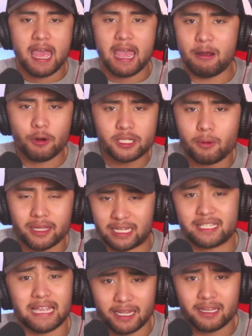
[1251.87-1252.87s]
Here's what the
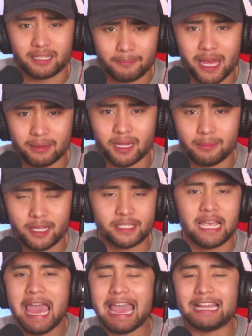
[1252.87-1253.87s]
Second Amendment means.
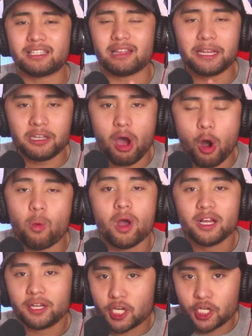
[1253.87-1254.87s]
It's like, no,
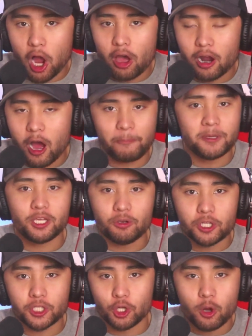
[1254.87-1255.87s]
shut up,
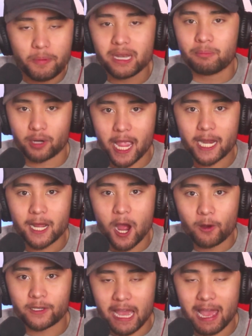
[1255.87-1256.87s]
you stupid Brit,
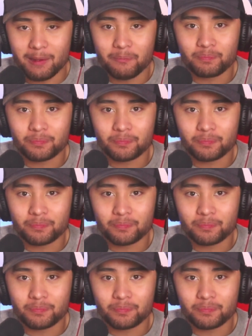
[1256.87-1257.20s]
okay?